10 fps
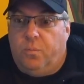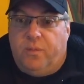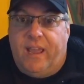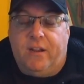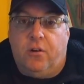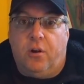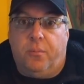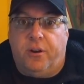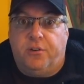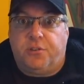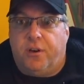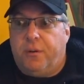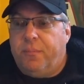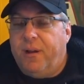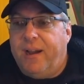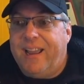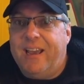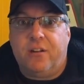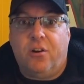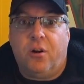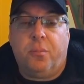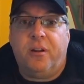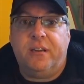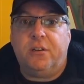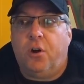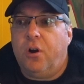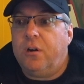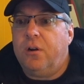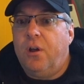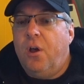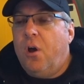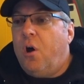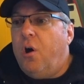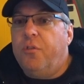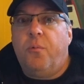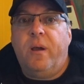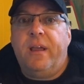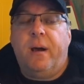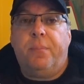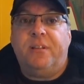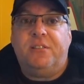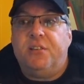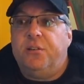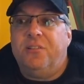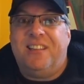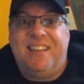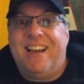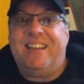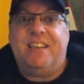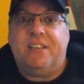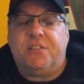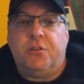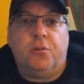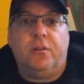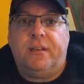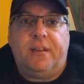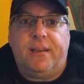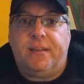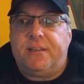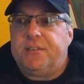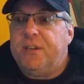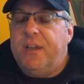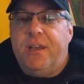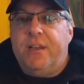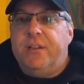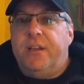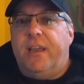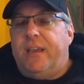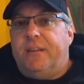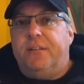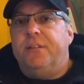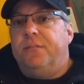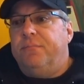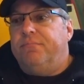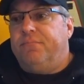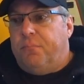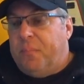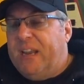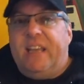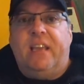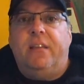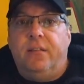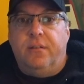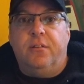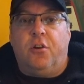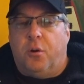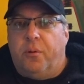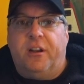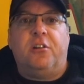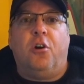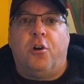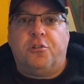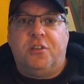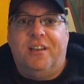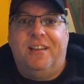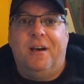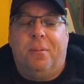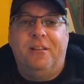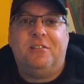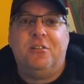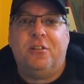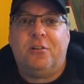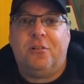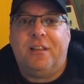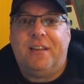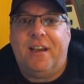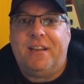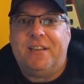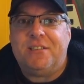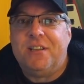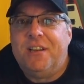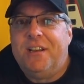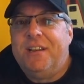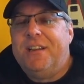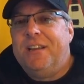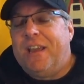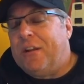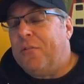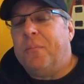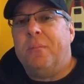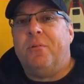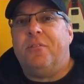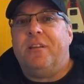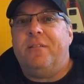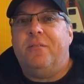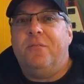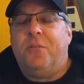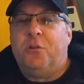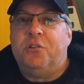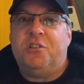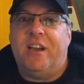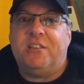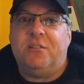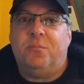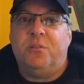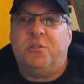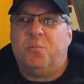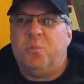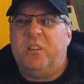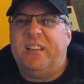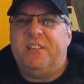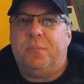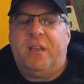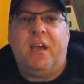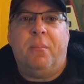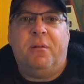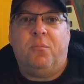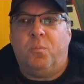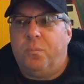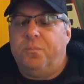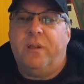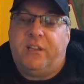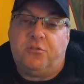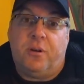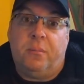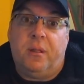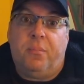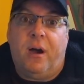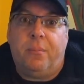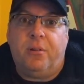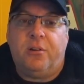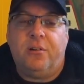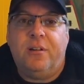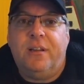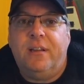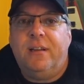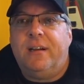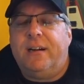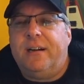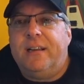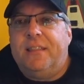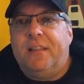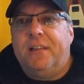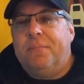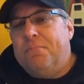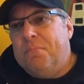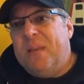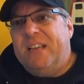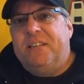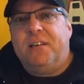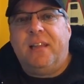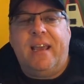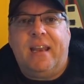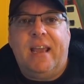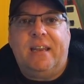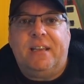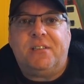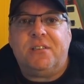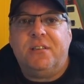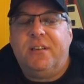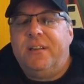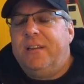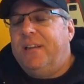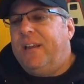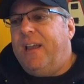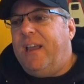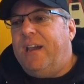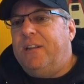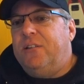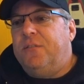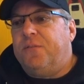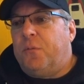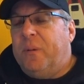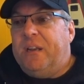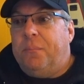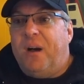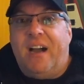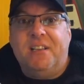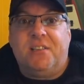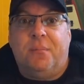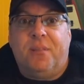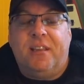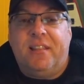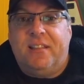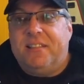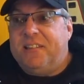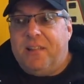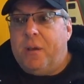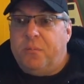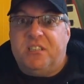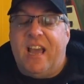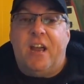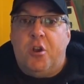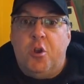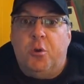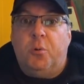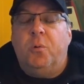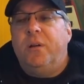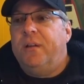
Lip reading: they had carburetors on them. I had a carbureted car all the way up until the 90s, the early 90s, and many carbureted cars up until the early 90s. You got to remember that fuel injection was really becoming extremely popular in the mid to late 80s. And for me to buy something that was that new,